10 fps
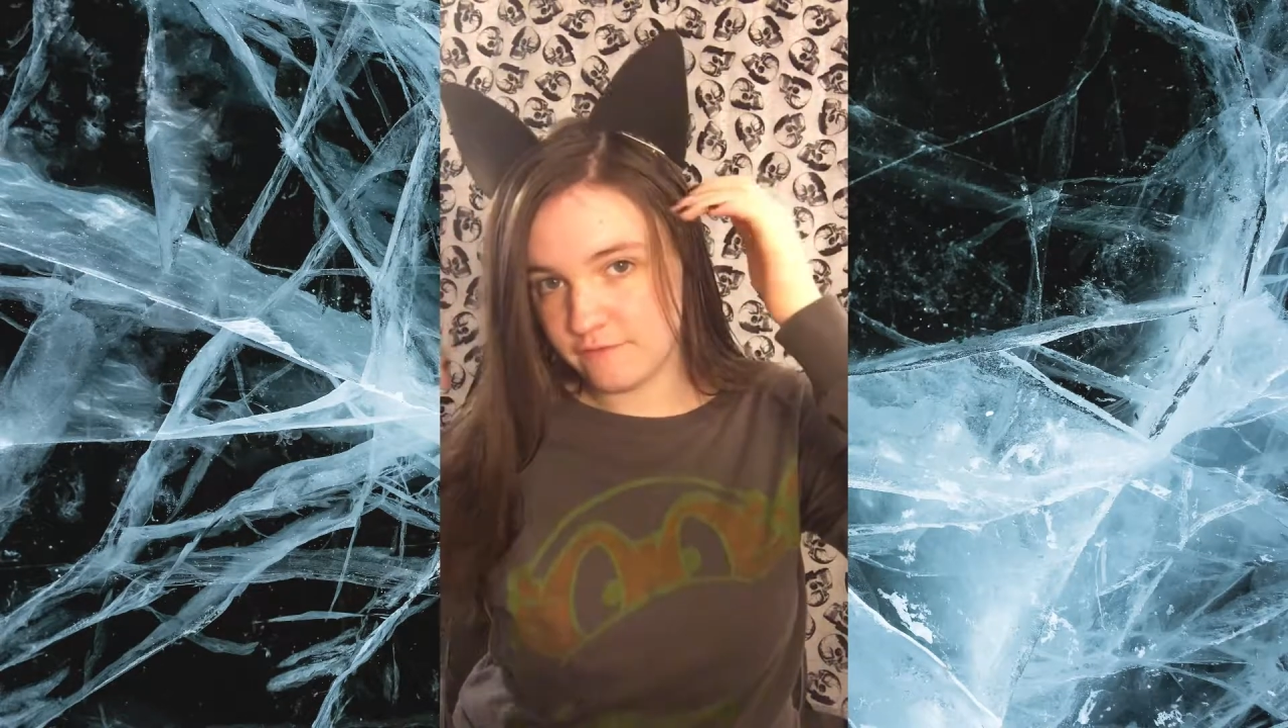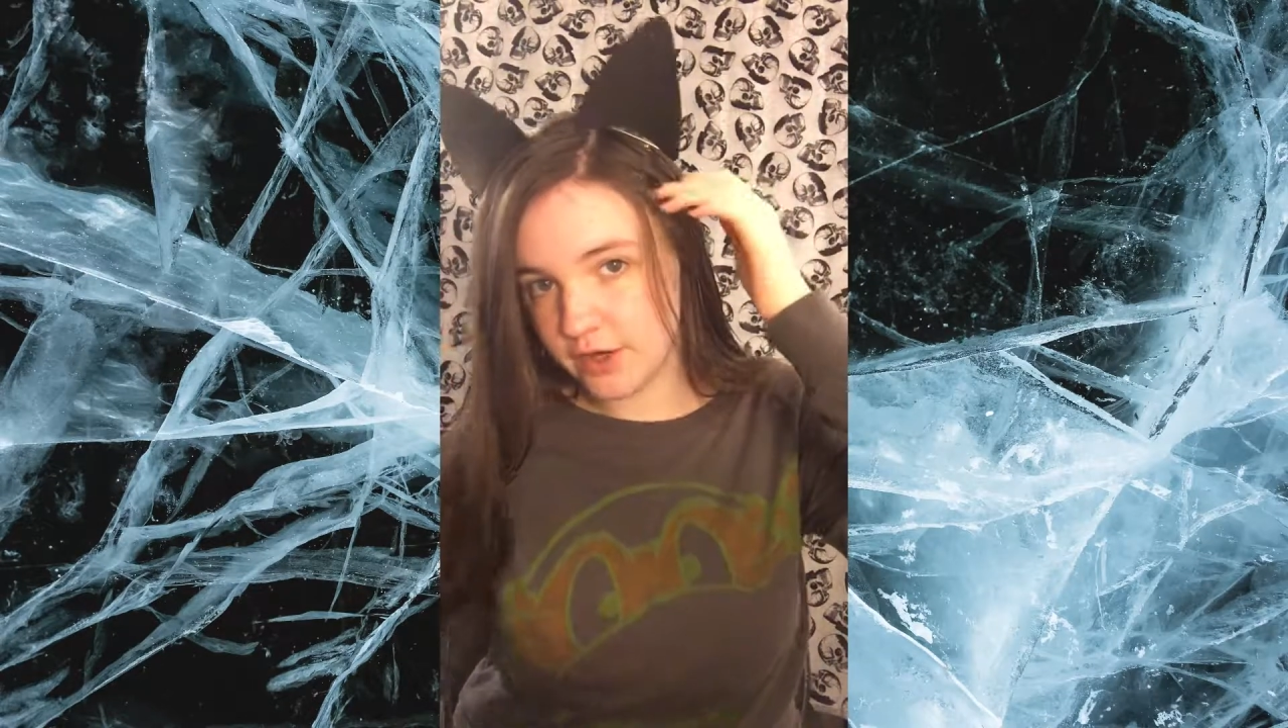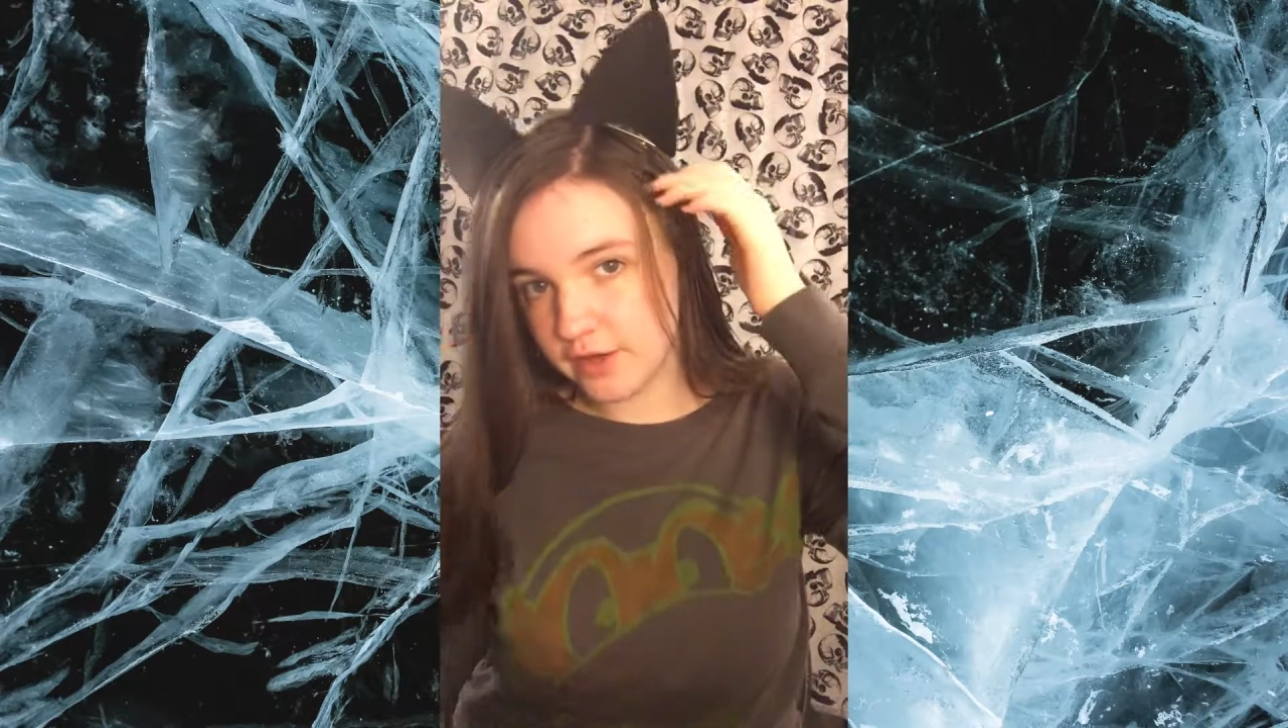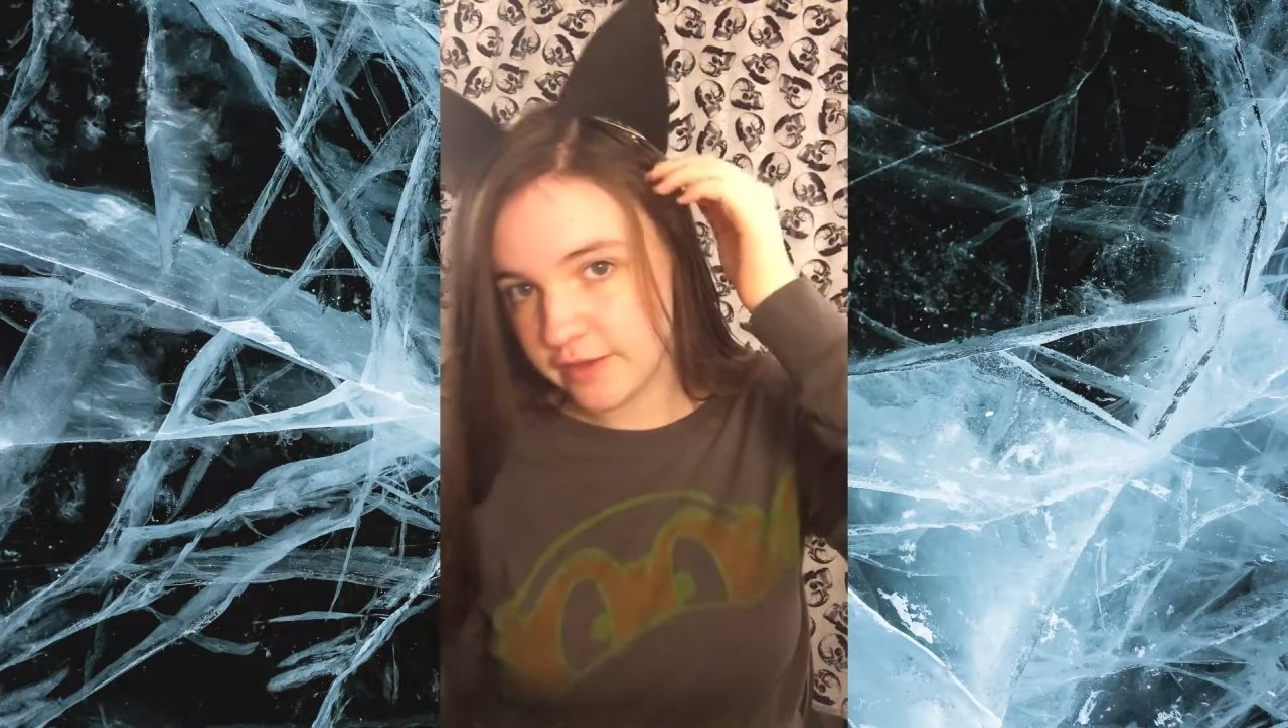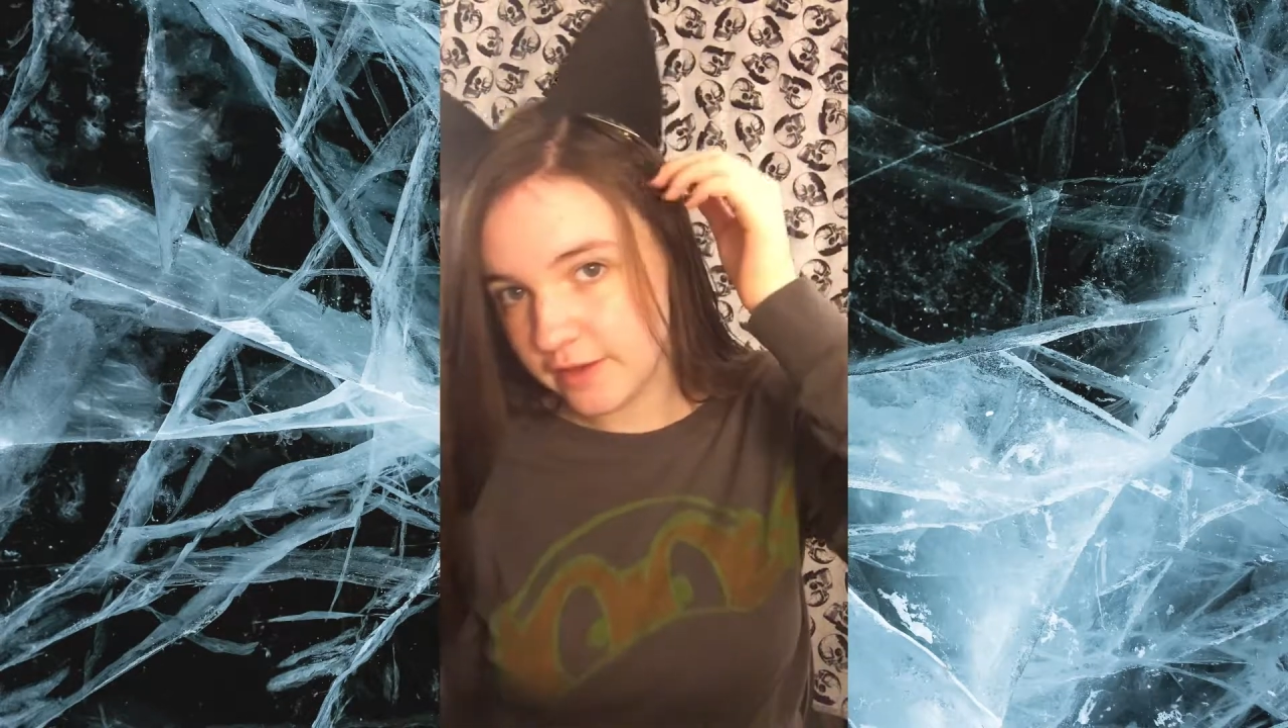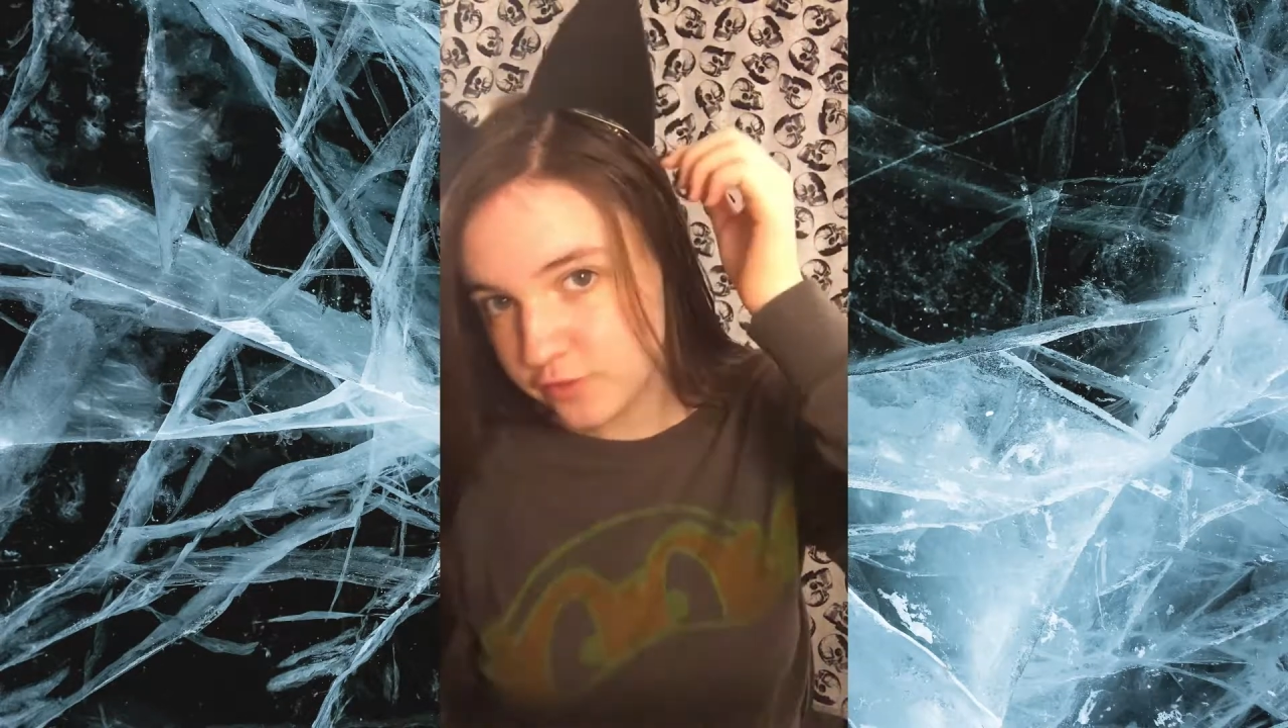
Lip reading: very thick,